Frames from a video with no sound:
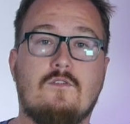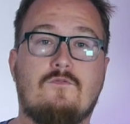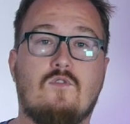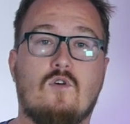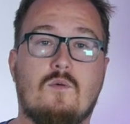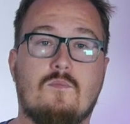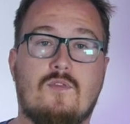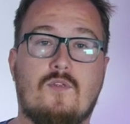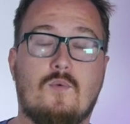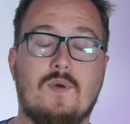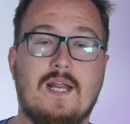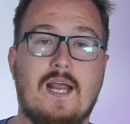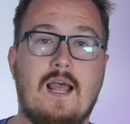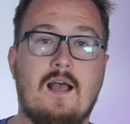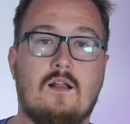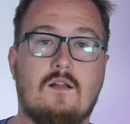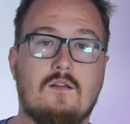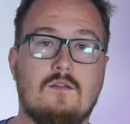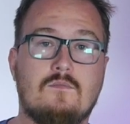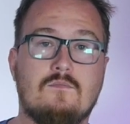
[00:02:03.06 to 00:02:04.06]
the Form
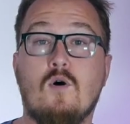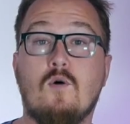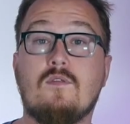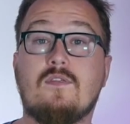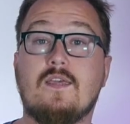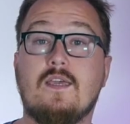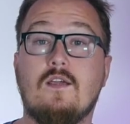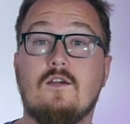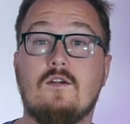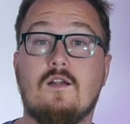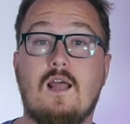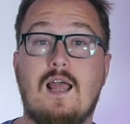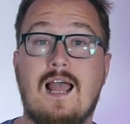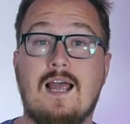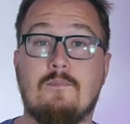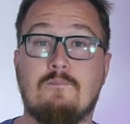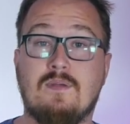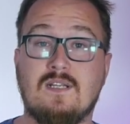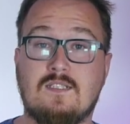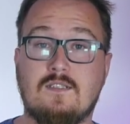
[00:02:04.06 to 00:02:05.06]
3L, both geared
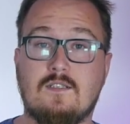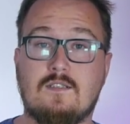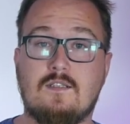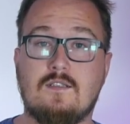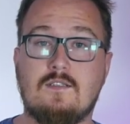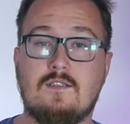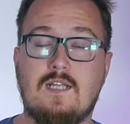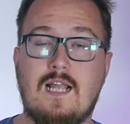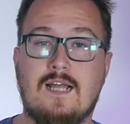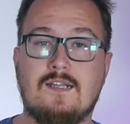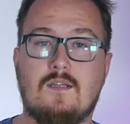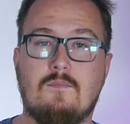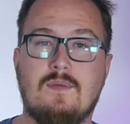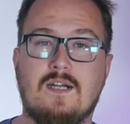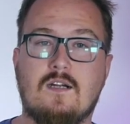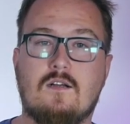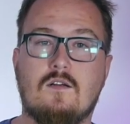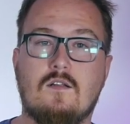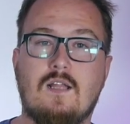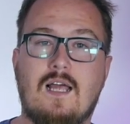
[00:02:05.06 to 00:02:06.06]
at businesses and the
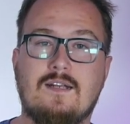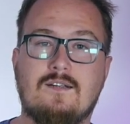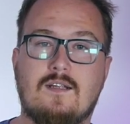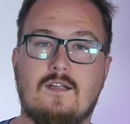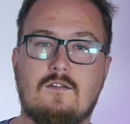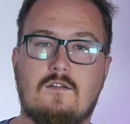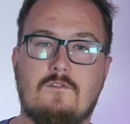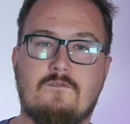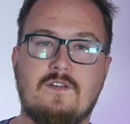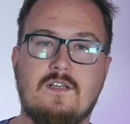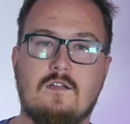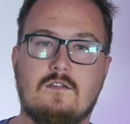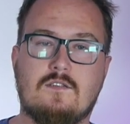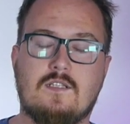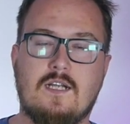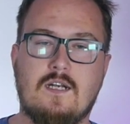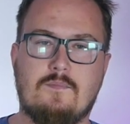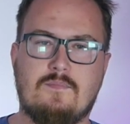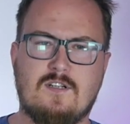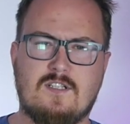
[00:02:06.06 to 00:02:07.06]
medical and dental fields
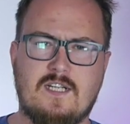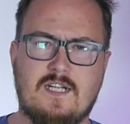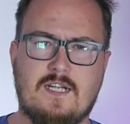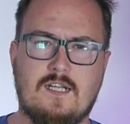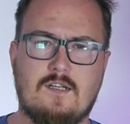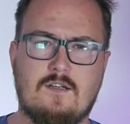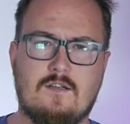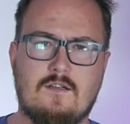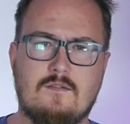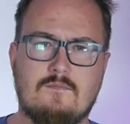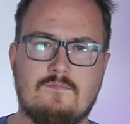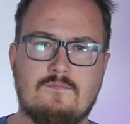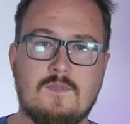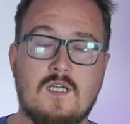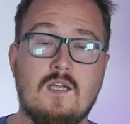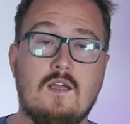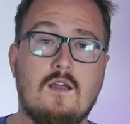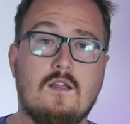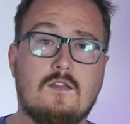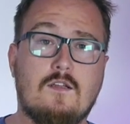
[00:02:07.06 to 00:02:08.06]
in particular.
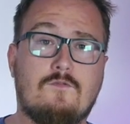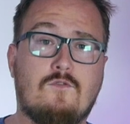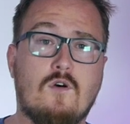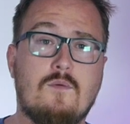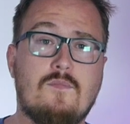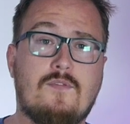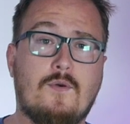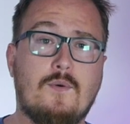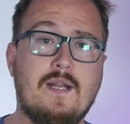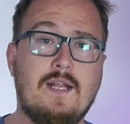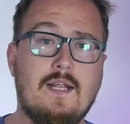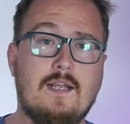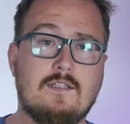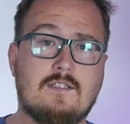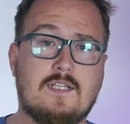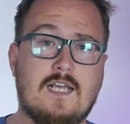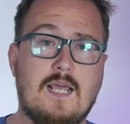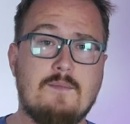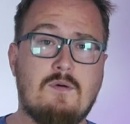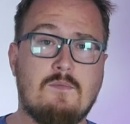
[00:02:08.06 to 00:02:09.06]
The Form 3 is
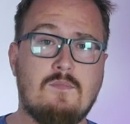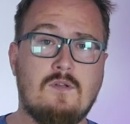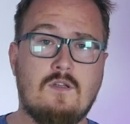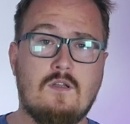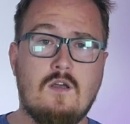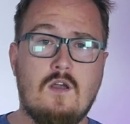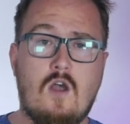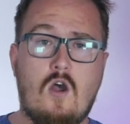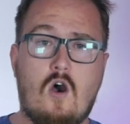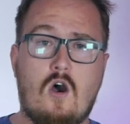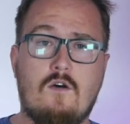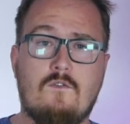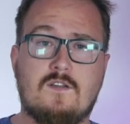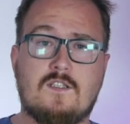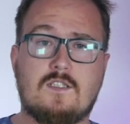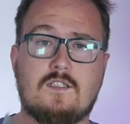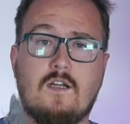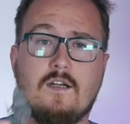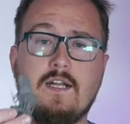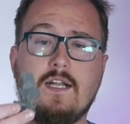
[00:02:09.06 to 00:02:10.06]
capable of
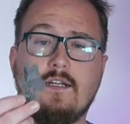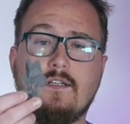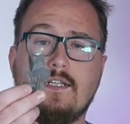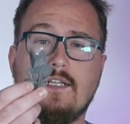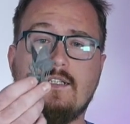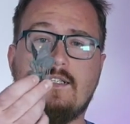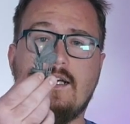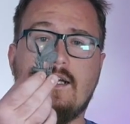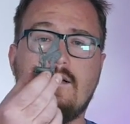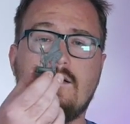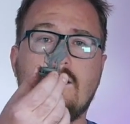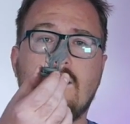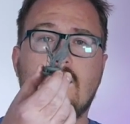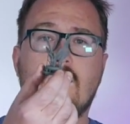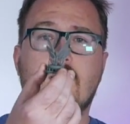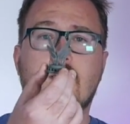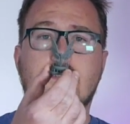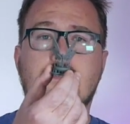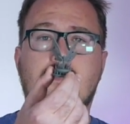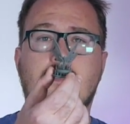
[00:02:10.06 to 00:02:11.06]
stunning detail,
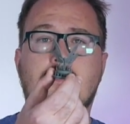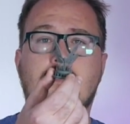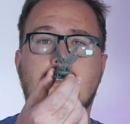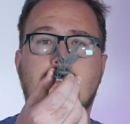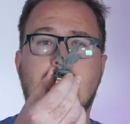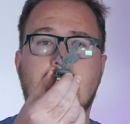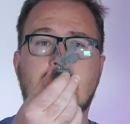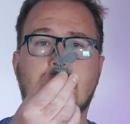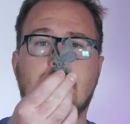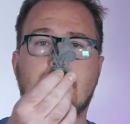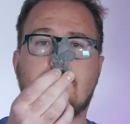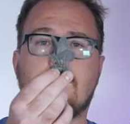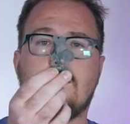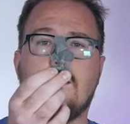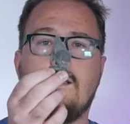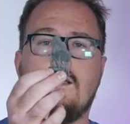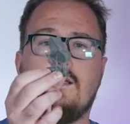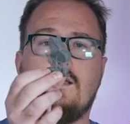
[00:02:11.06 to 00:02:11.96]
such as in this